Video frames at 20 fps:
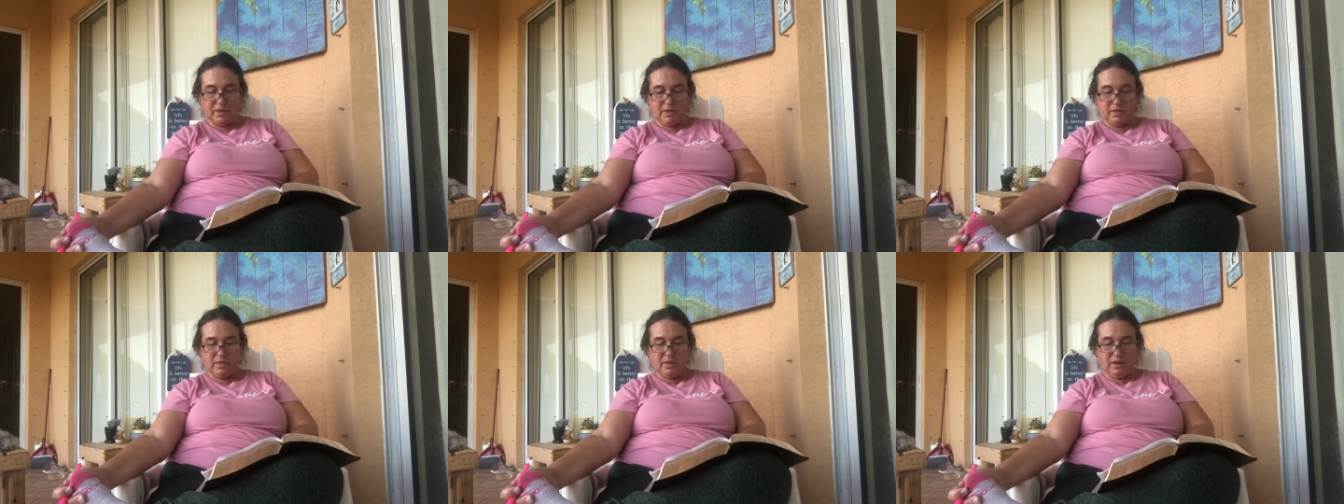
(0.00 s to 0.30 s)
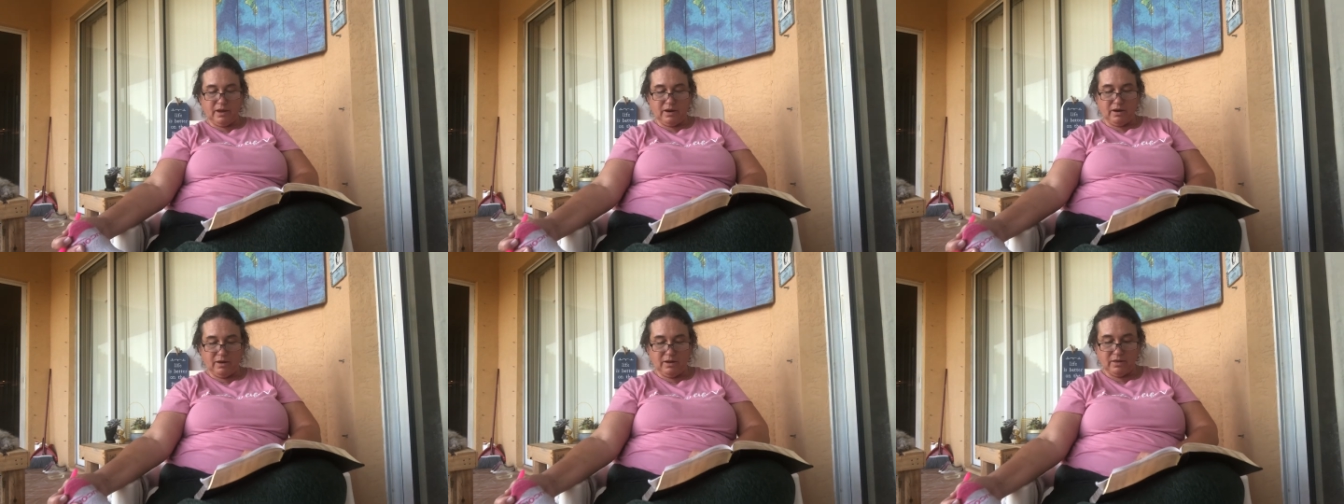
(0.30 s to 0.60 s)

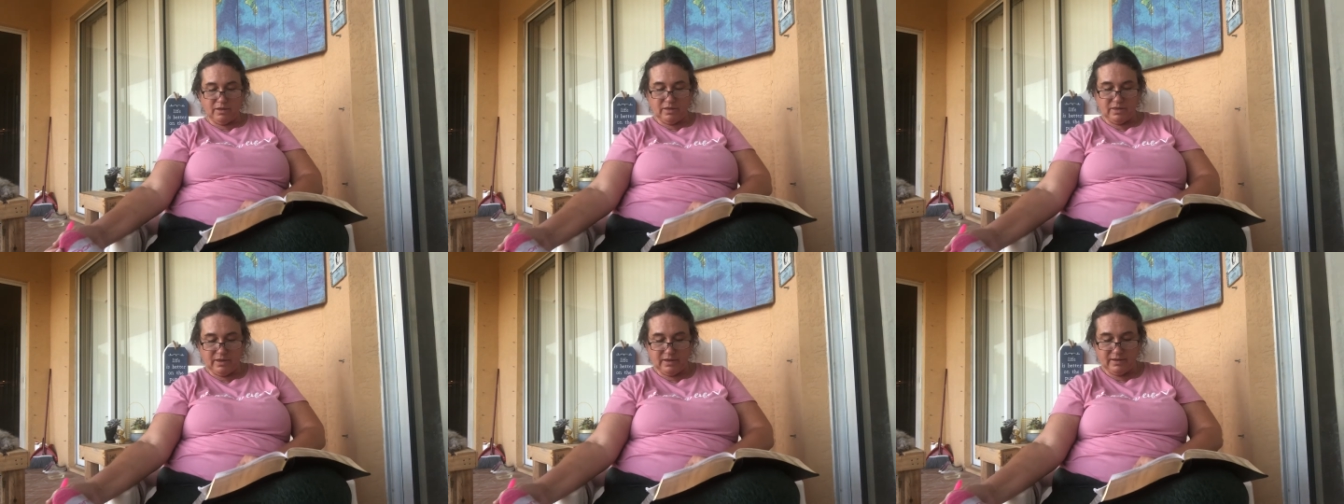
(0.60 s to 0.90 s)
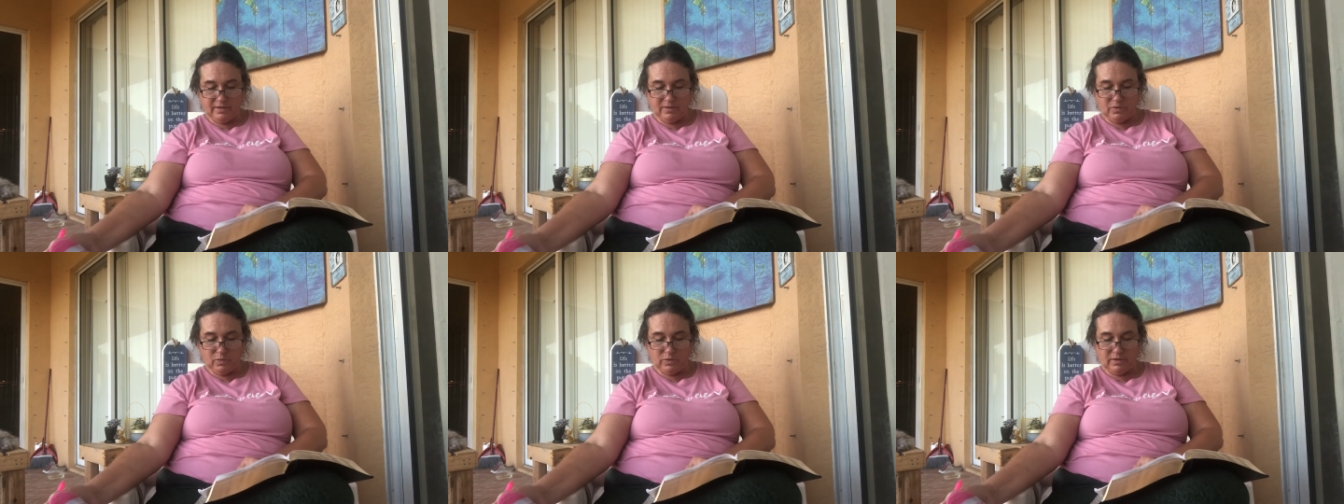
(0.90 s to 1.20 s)
There,
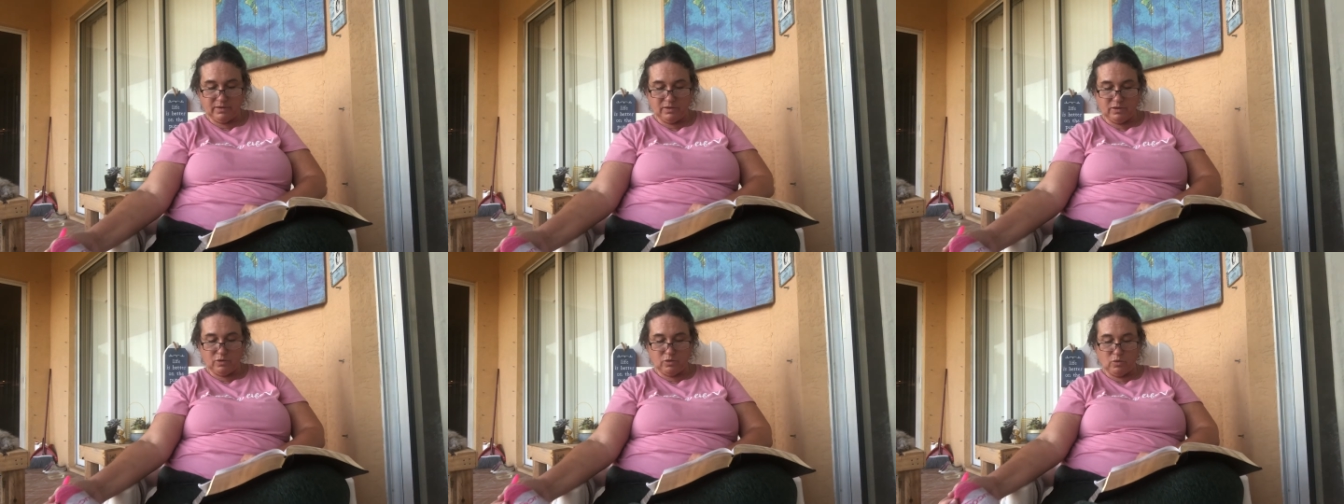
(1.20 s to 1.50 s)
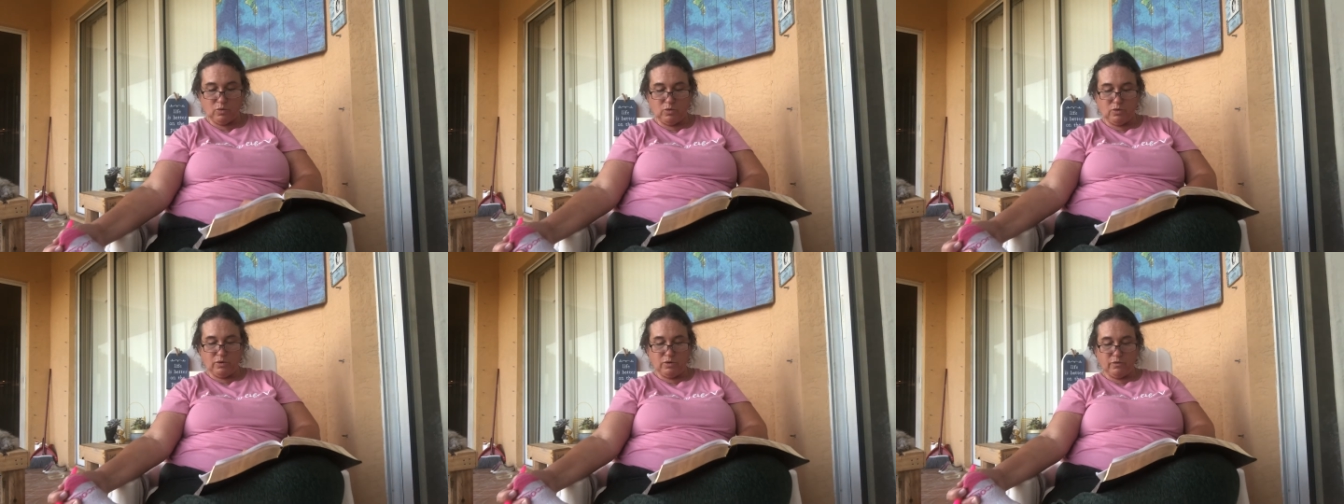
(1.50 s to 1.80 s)
this was their
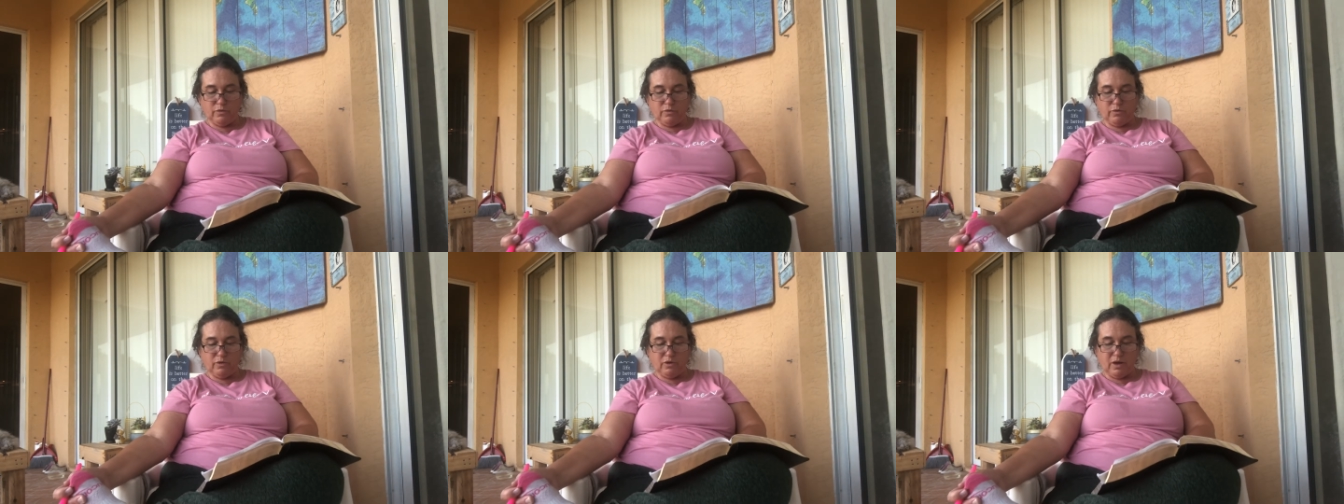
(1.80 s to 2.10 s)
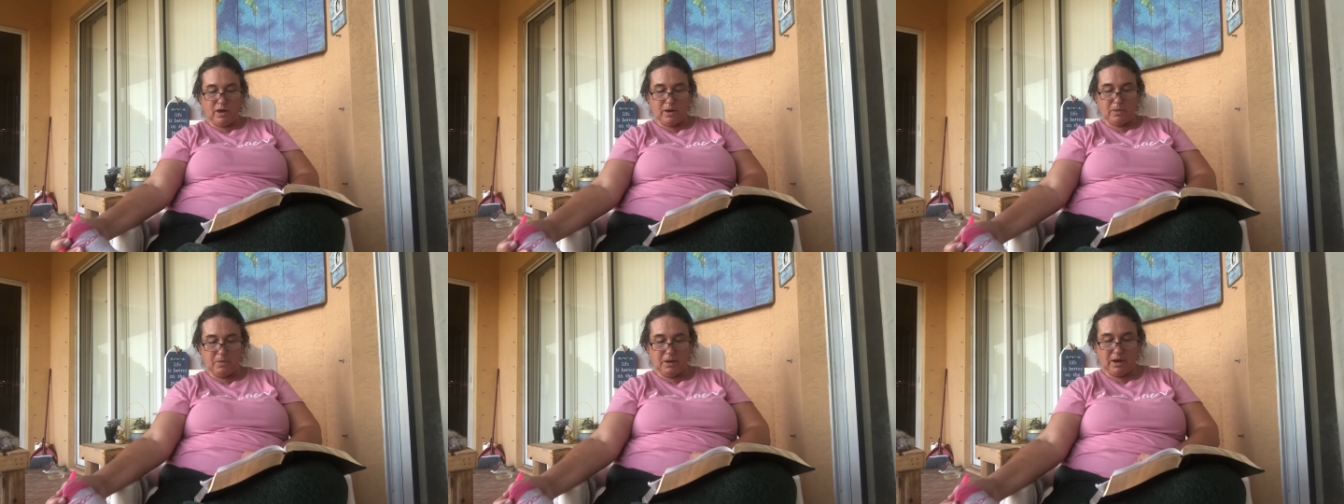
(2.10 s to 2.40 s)
order for
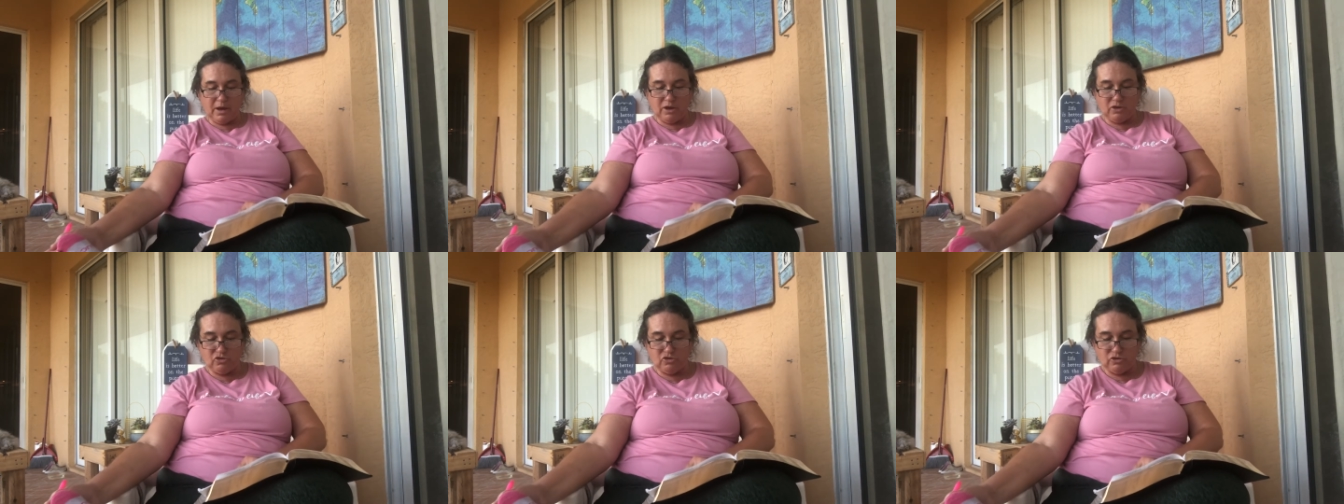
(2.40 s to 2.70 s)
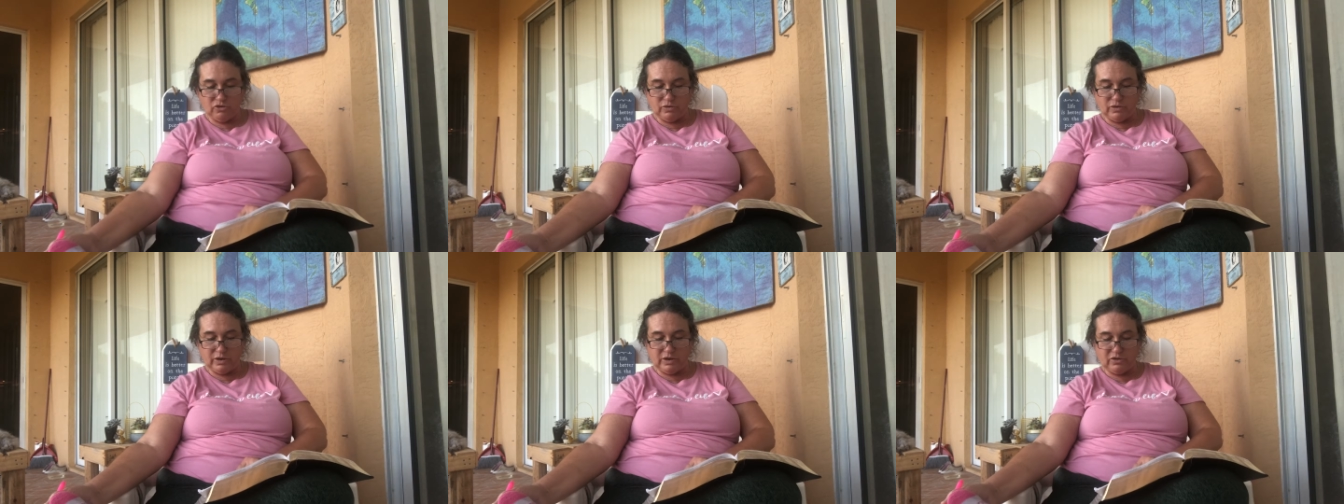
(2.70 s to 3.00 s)
coming on
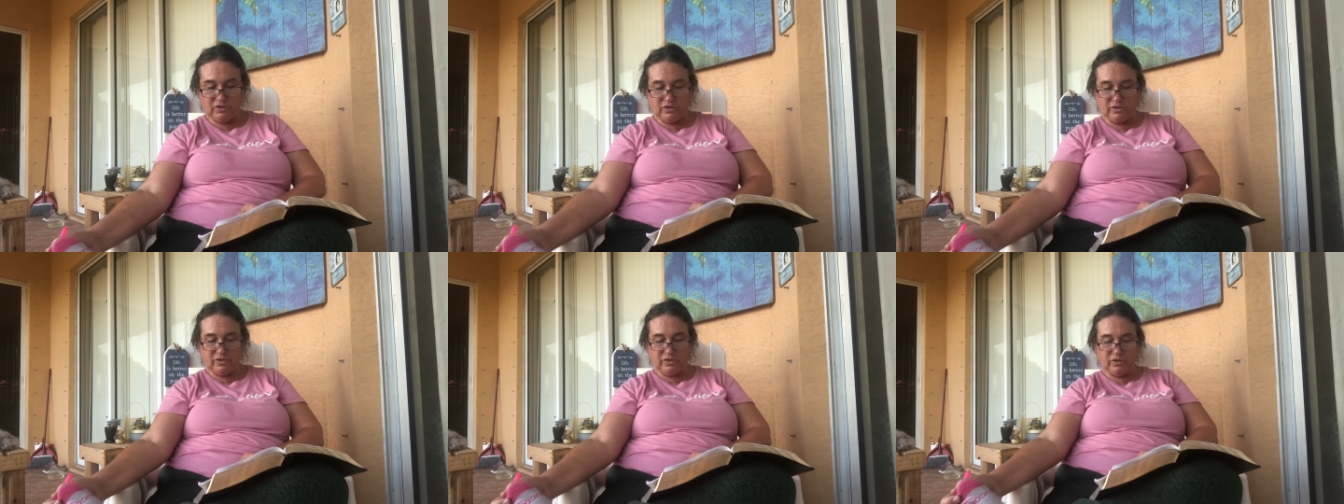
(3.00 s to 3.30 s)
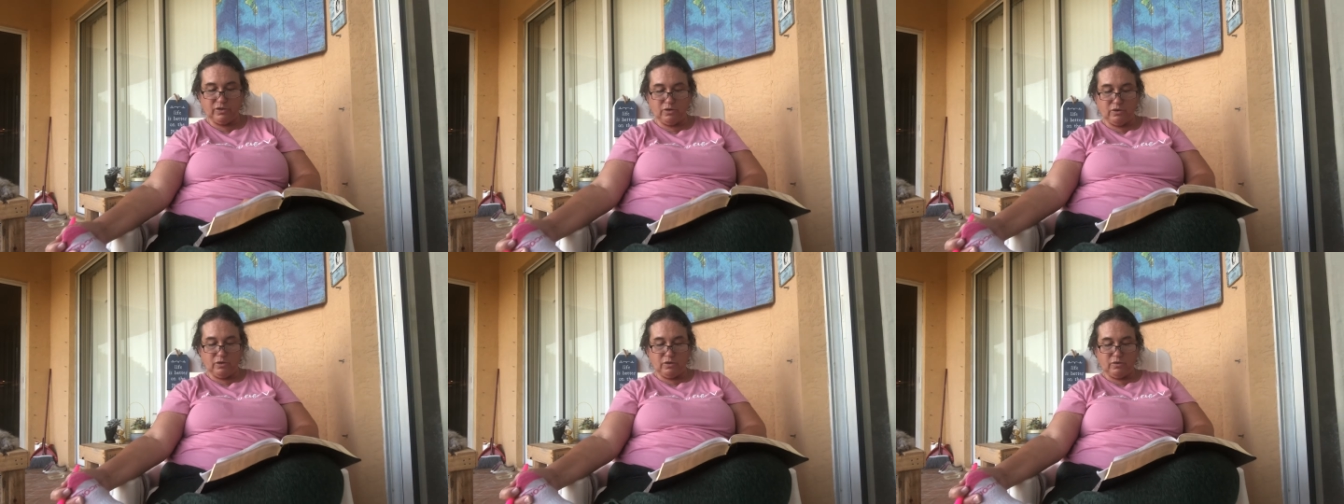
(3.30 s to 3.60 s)
duty to
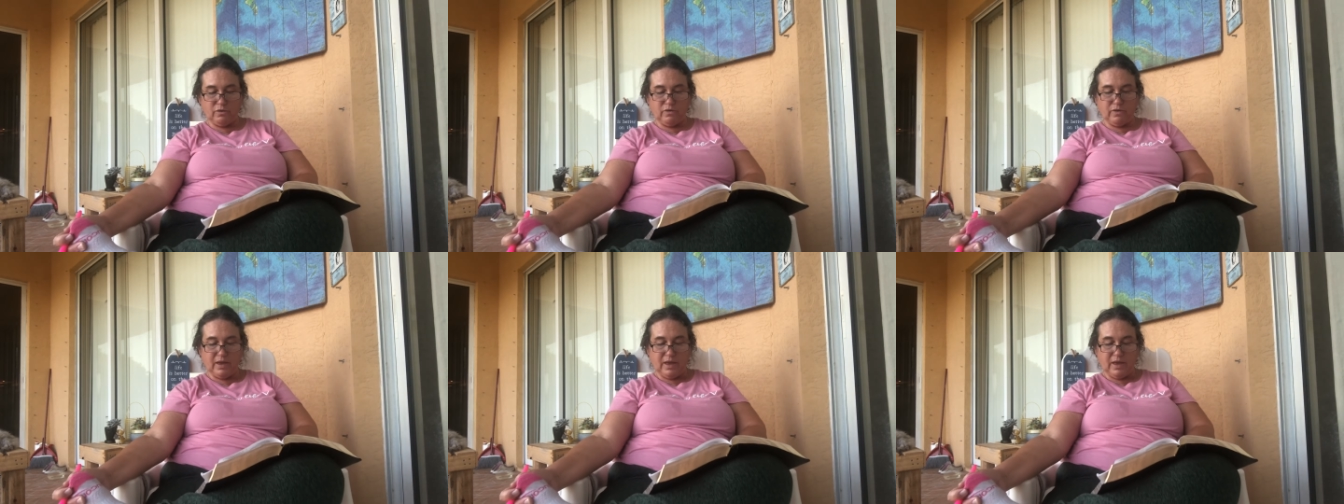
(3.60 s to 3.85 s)
serve